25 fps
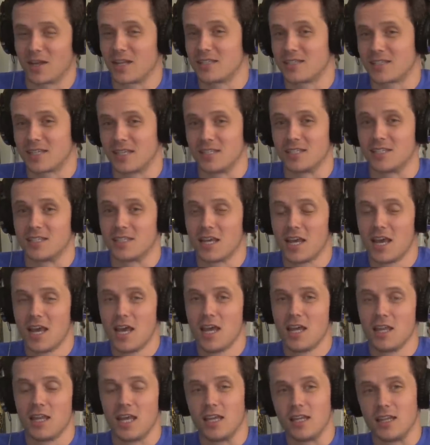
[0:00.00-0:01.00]
Because
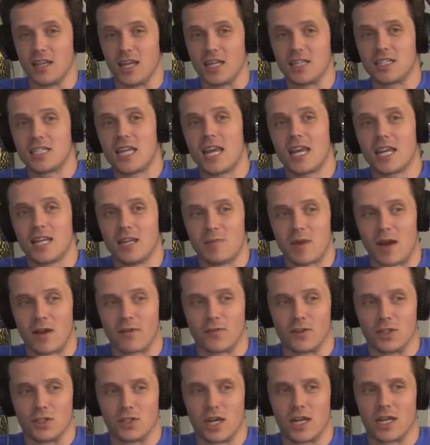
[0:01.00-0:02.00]
they had taken him
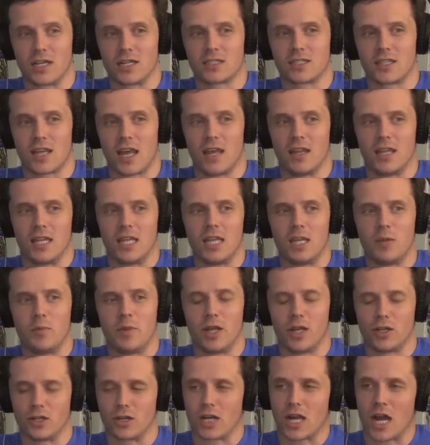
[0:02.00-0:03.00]
out for drinks, and he had
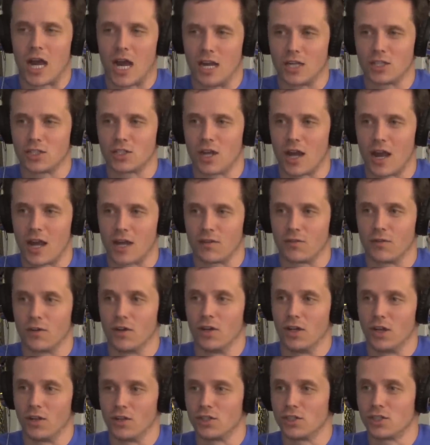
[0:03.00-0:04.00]
been under contract for
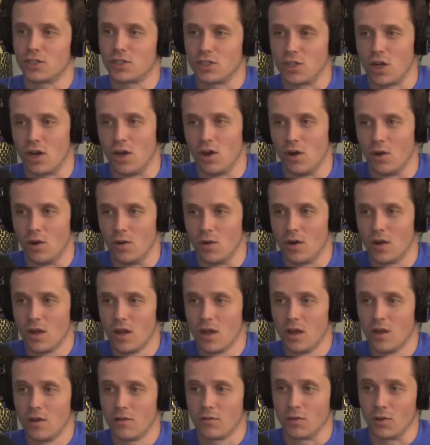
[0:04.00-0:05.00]
another show
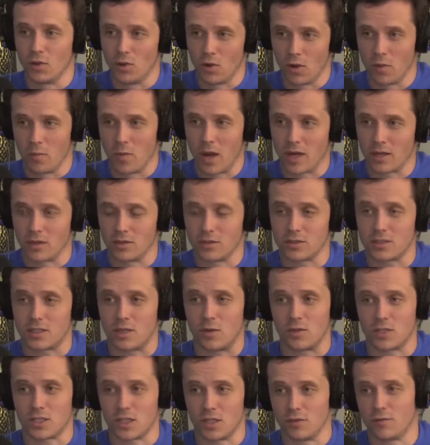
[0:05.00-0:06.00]
for Lorne Michaels
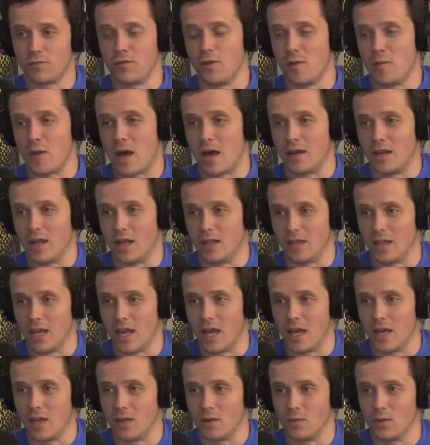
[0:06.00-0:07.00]
that was going to film out in
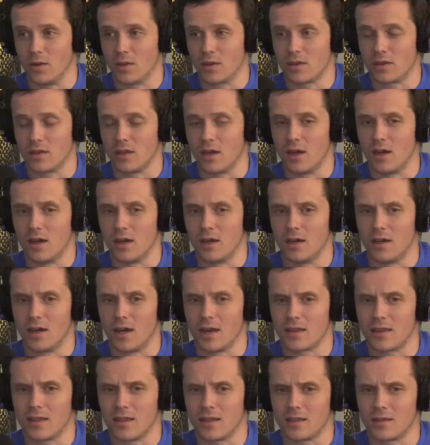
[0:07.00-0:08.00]
L.A. with
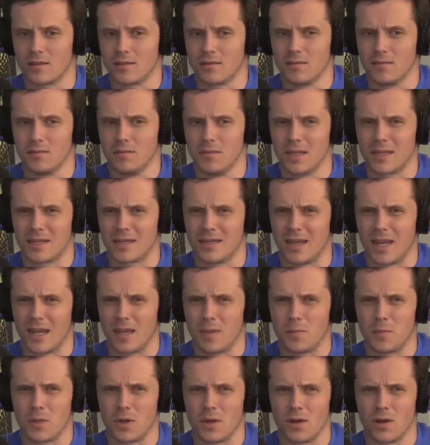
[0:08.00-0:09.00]
I think Mick
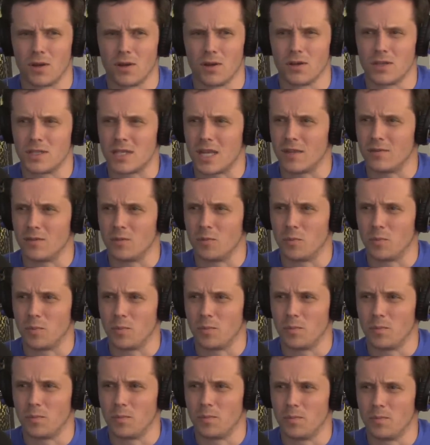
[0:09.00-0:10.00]
Napier or David
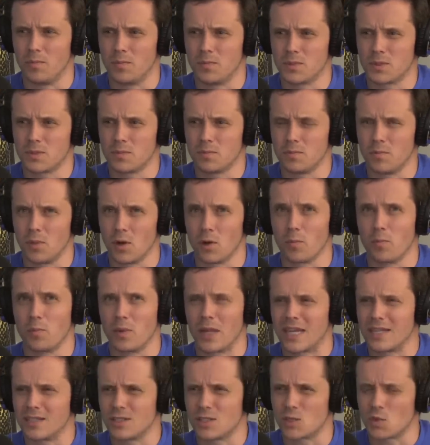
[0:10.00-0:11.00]
or
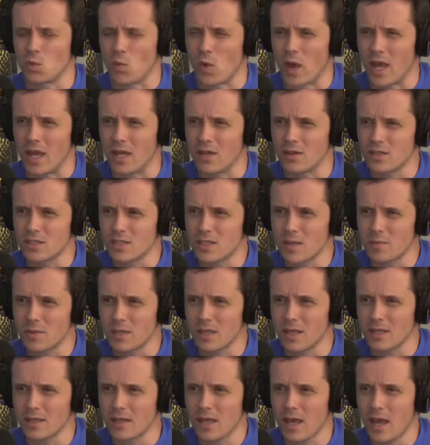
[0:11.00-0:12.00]
Blaine Swen or
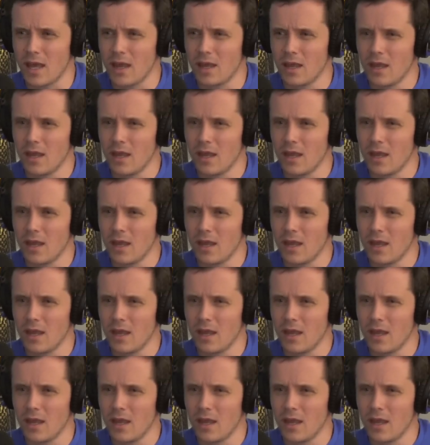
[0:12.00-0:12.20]
something like that.